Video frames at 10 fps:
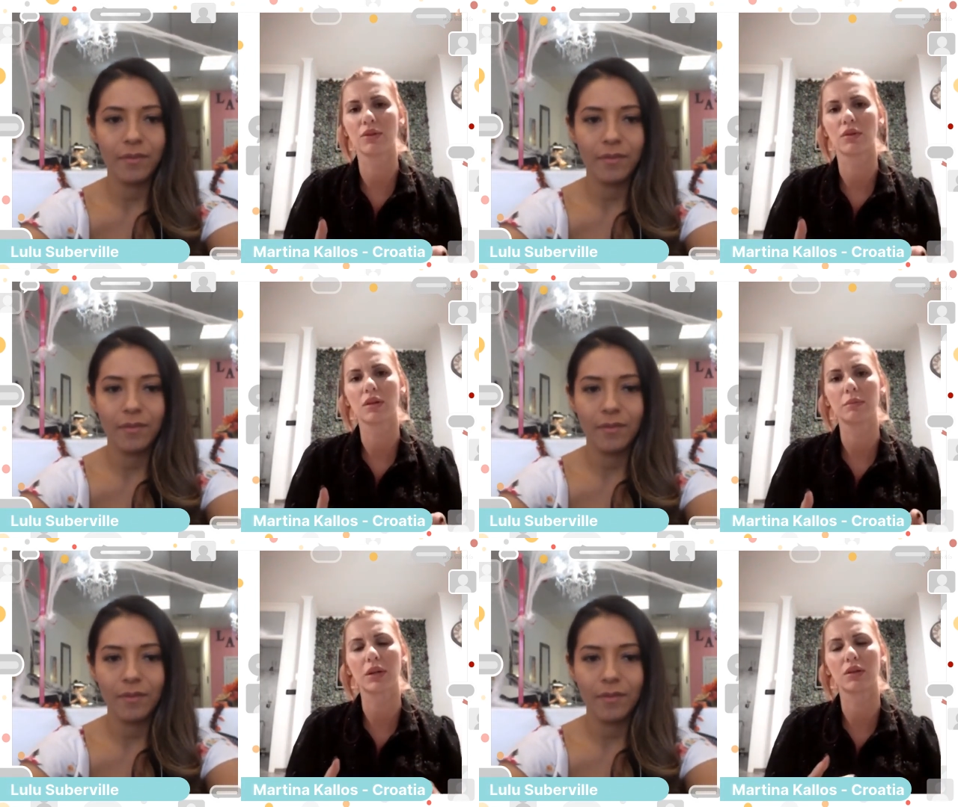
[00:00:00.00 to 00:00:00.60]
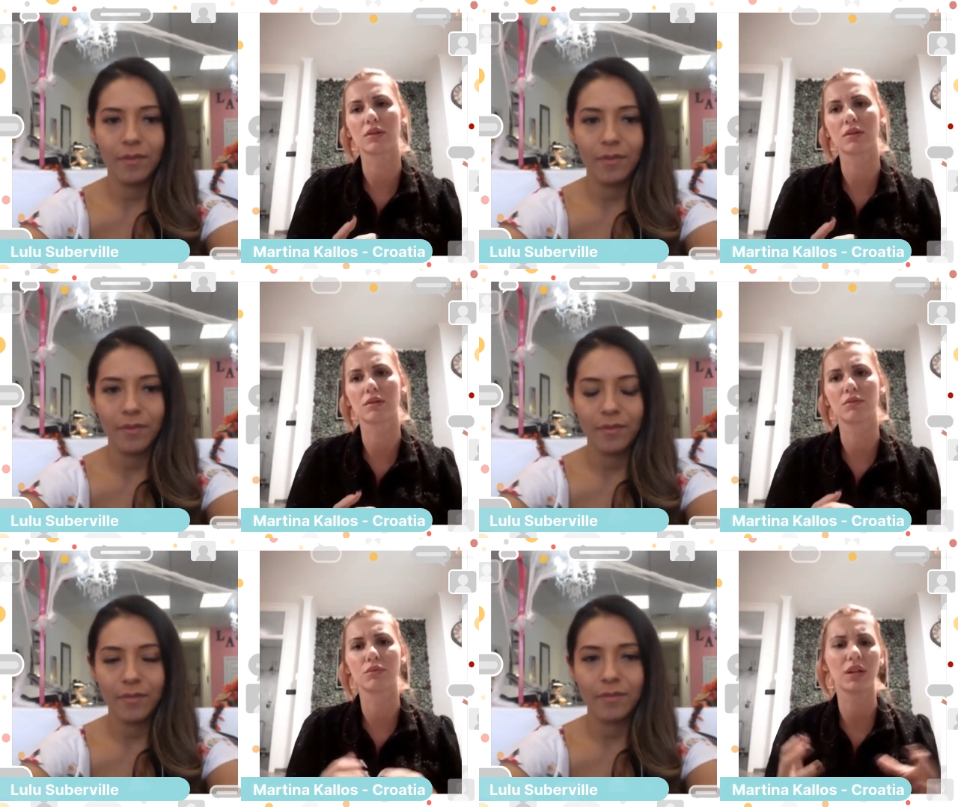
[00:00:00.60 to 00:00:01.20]
Speaker 1: manual,
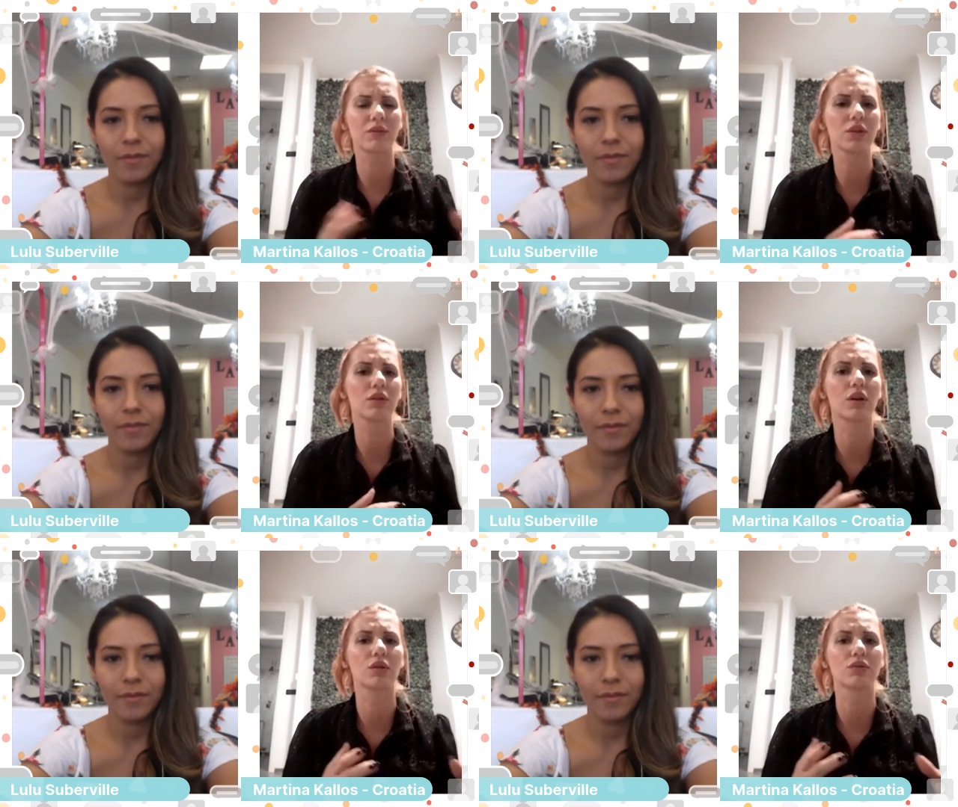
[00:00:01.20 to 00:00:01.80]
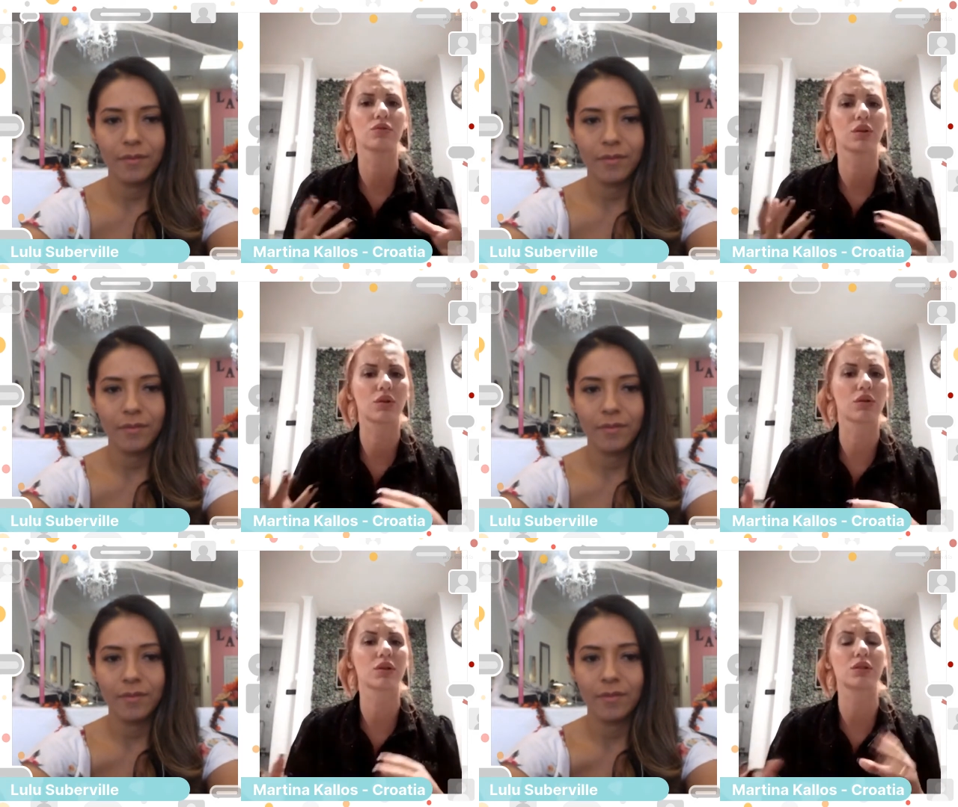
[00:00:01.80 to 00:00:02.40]
because whenever you go to a
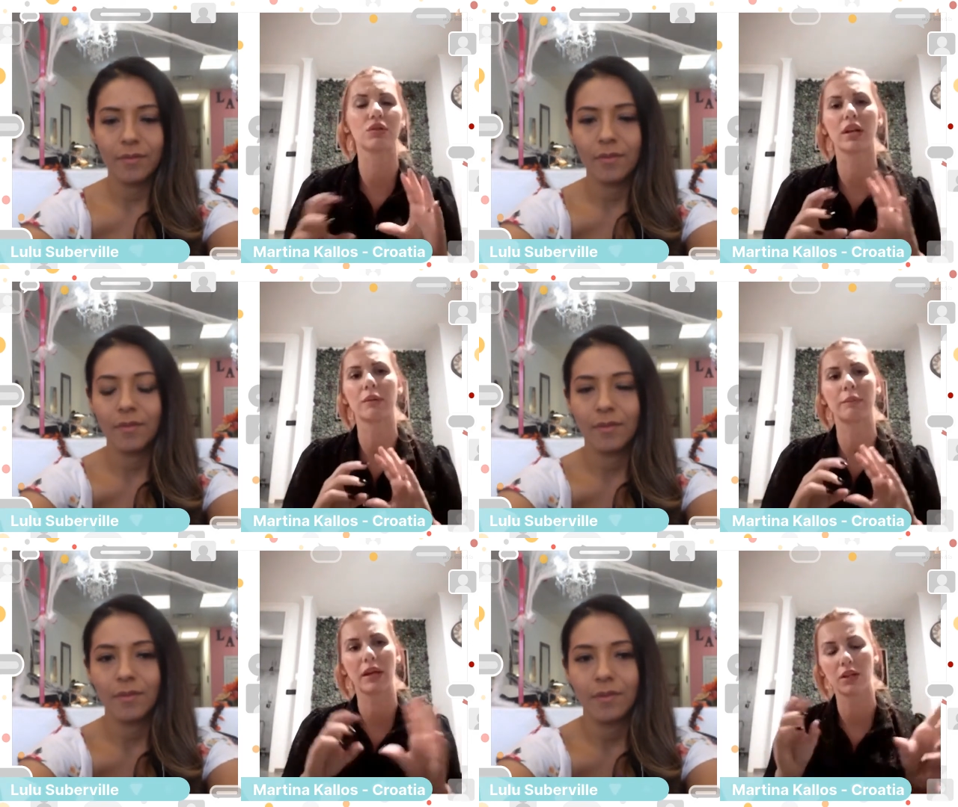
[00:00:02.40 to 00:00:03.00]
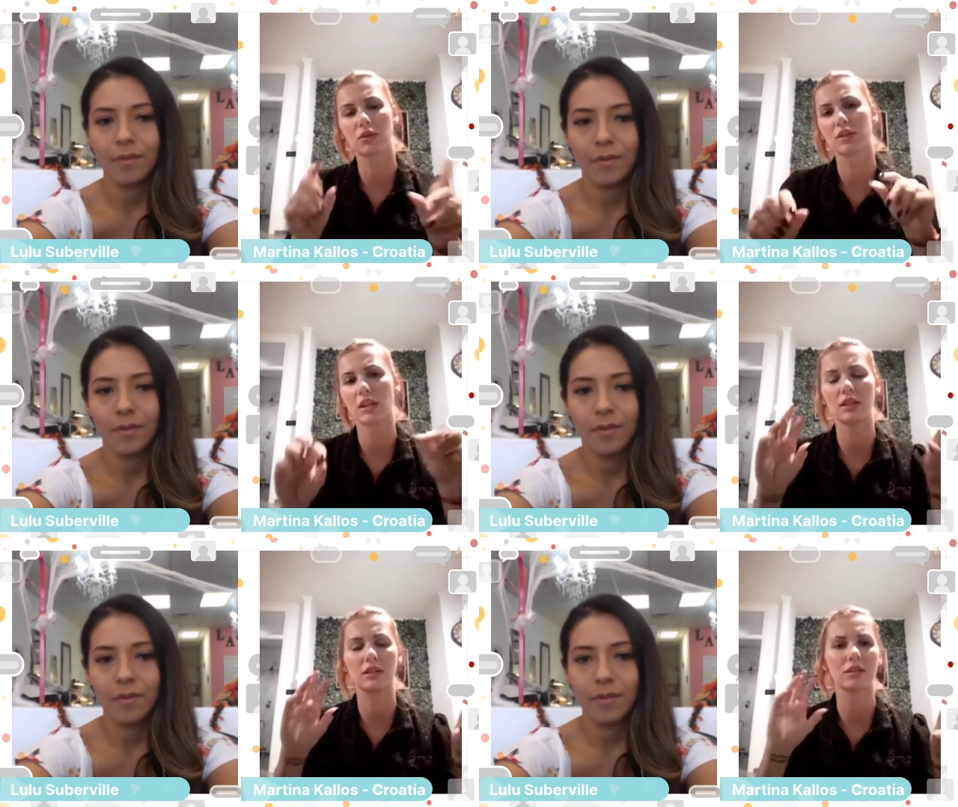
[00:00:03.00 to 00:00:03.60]
course, you get a manual
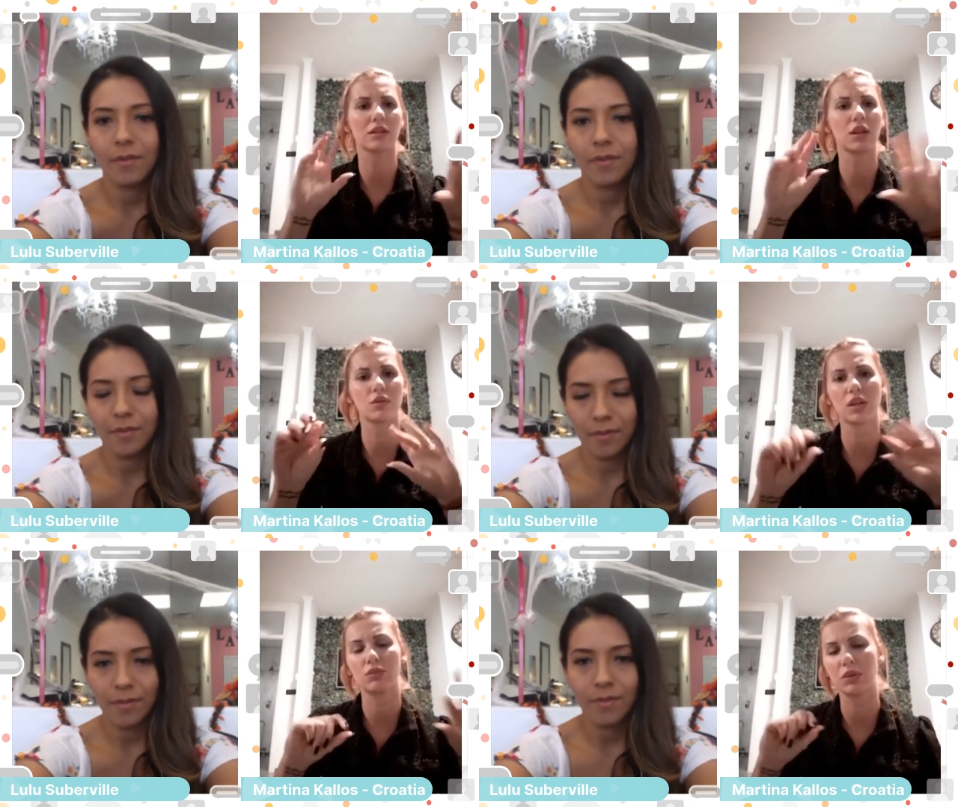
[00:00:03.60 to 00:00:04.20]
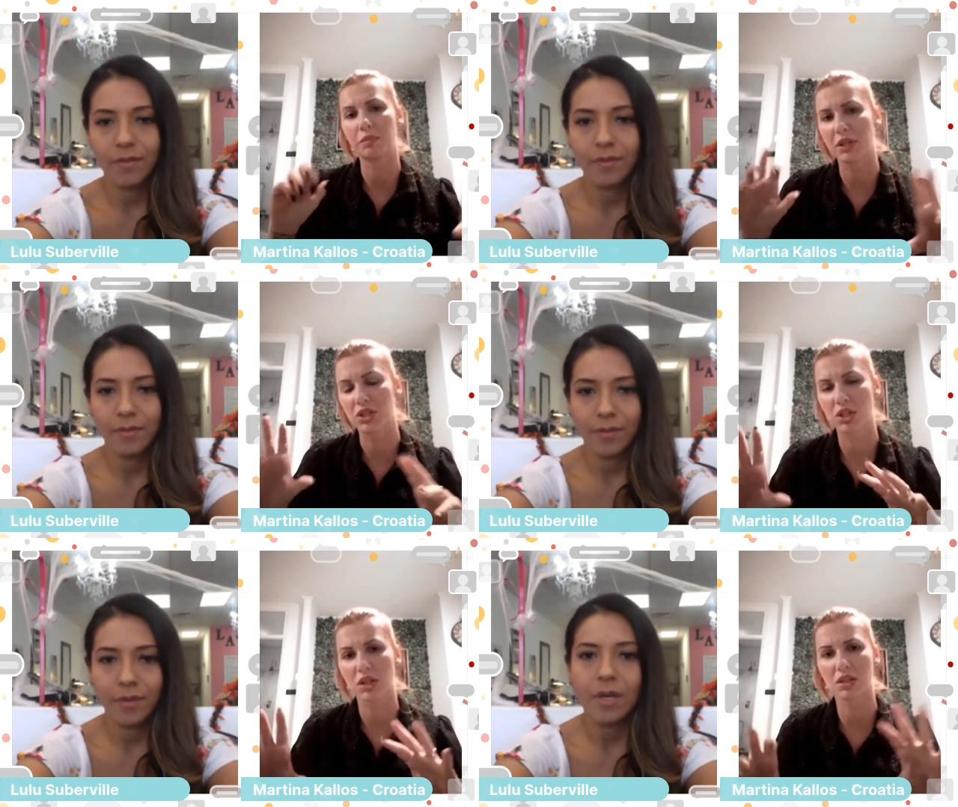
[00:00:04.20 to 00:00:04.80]
that's loaded with
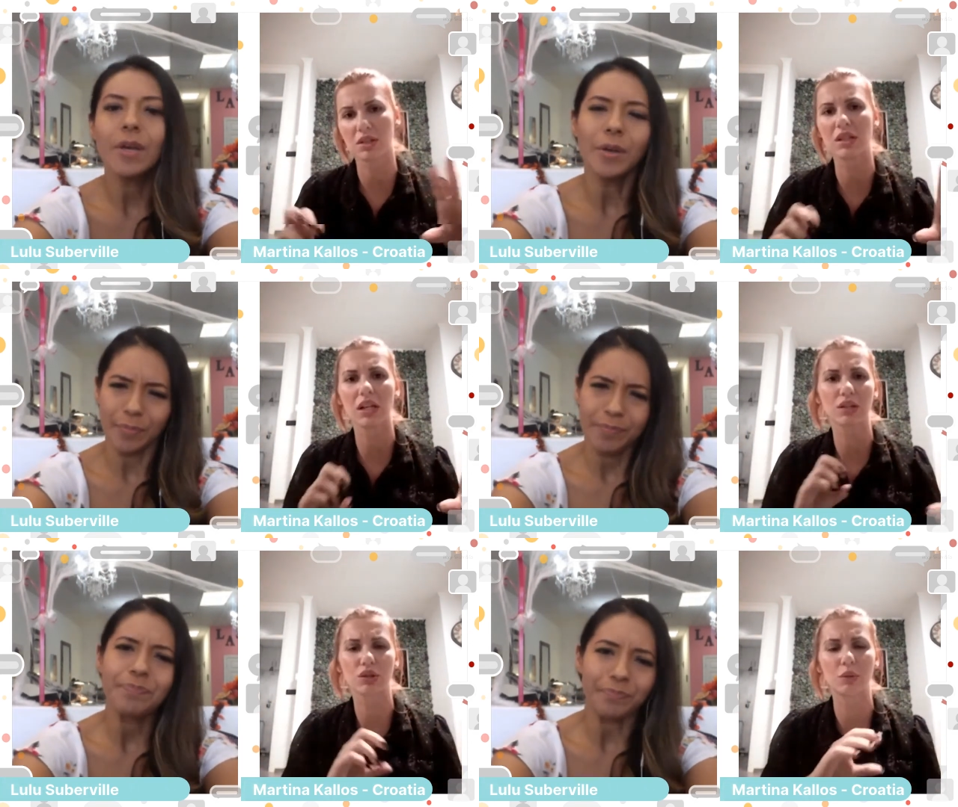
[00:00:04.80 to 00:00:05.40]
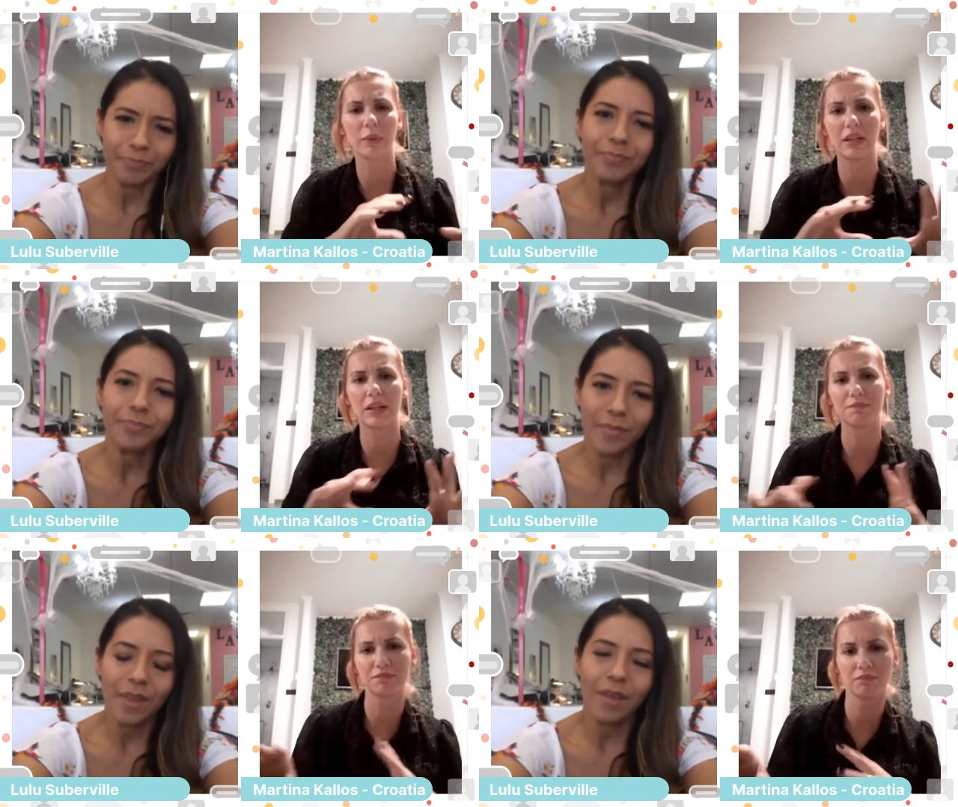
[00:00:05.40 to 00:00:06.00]
pictures, not too
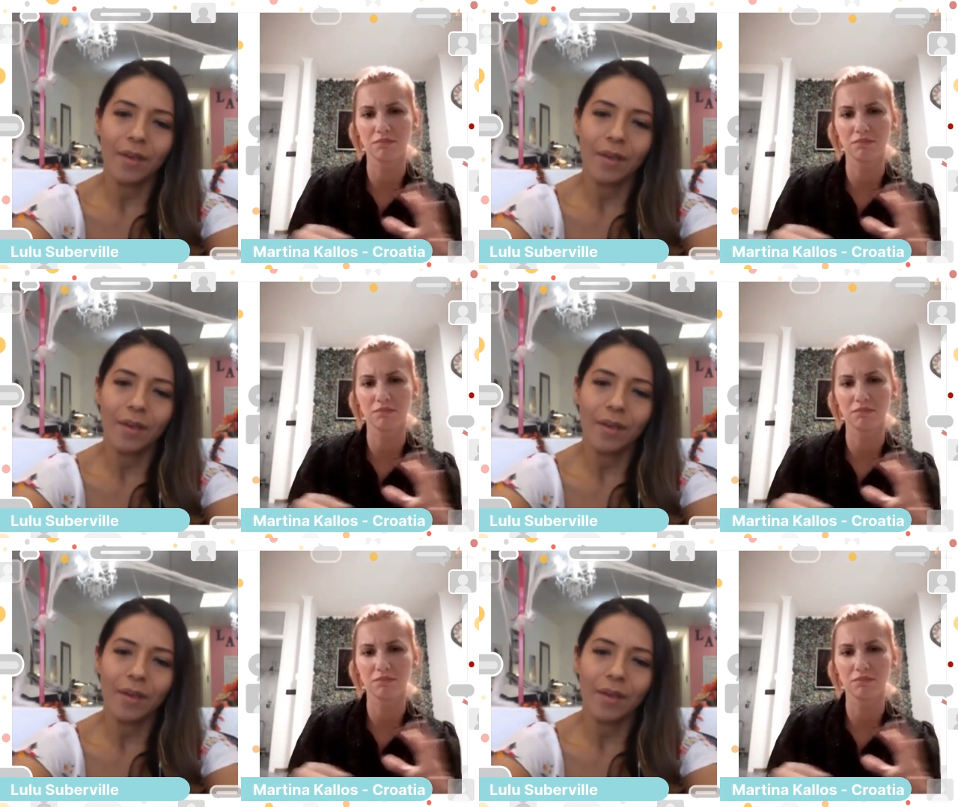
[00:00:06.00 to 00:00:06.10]
many,